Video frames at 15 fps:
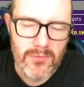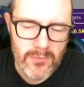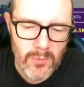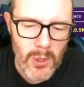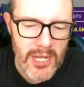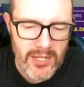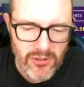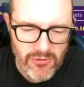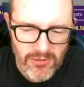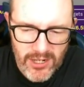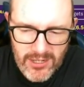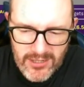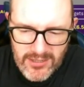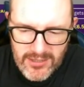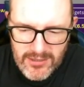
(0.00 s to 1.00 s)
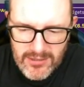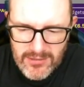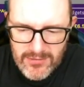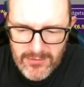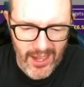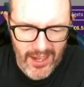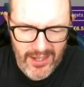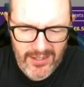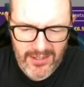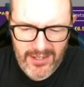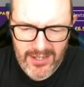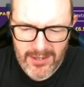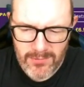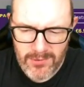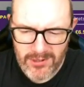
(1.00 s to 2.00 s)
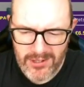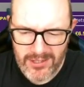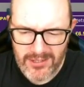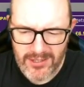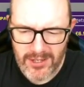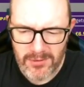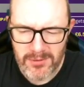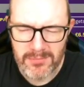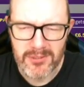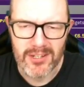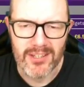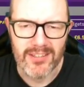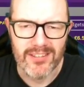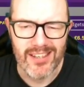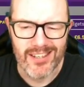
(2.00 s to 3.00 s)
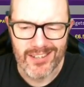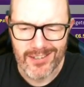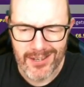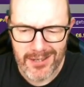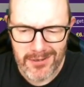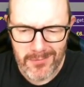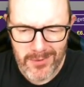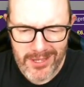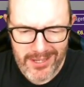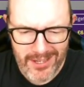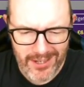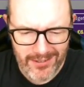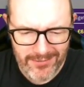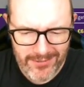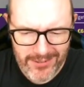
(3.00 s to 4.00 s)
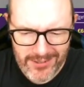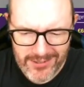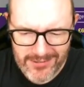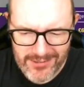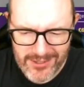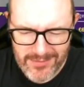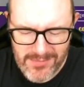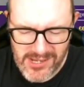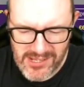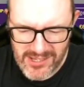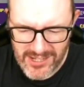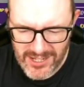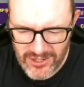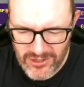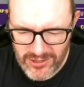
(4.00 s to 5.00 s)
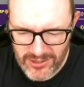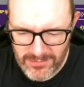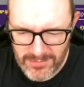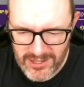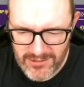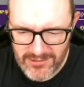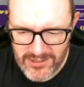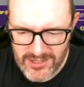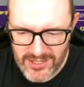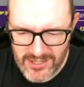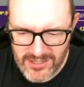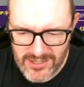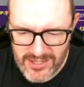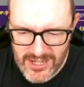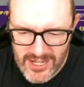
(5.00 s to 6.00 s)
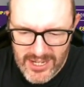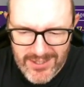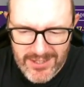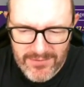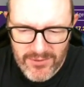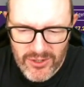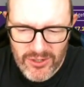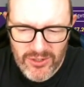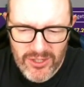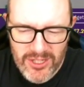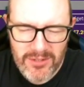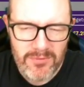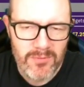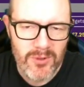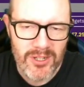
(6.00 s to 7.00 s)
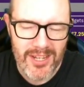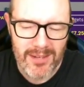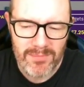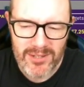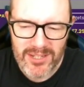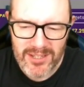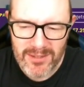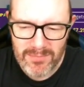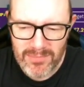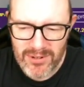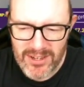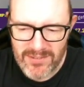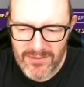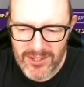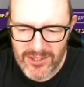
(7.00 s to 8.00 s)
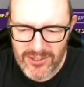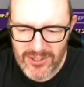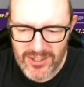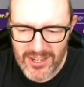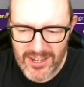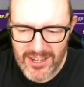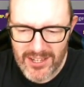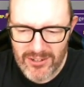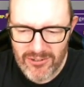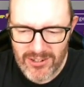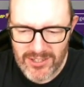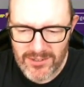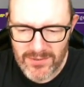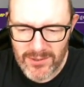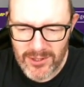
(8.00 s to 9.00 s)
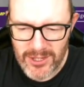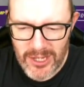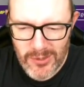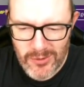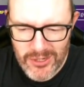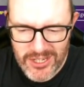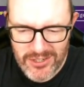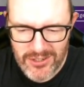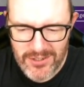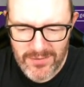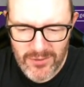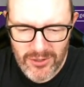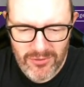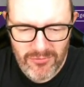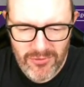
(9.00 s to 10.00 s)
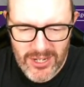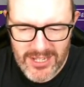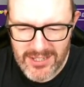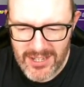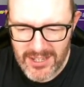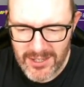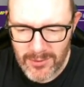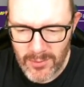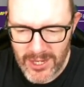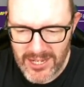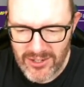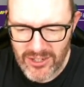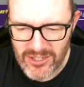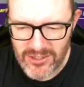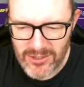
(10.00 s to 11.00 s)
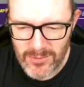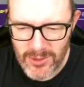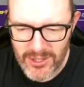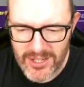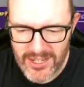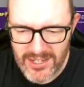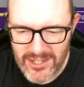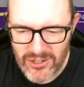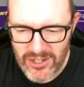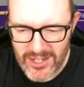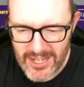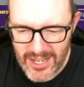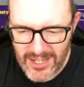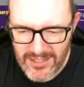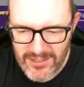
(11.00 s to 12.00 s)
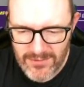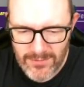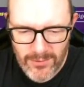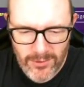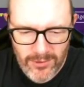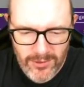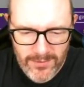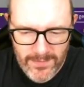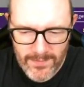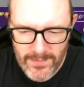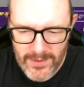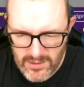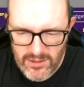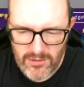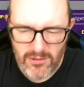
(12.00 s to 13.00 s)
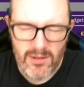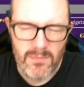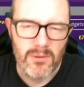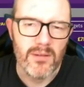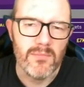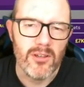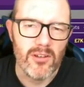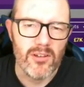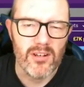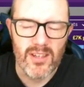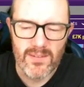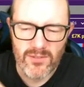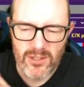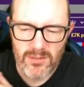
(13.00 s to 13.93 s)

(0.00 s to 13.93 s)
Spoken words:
wage rise, and he wanted to go up to like 10k a week after some international appearances. They've just done what happened in the previous transfer negotiation of just reset the wages to what they initially asked for. I'm sorry, but I'm not going to give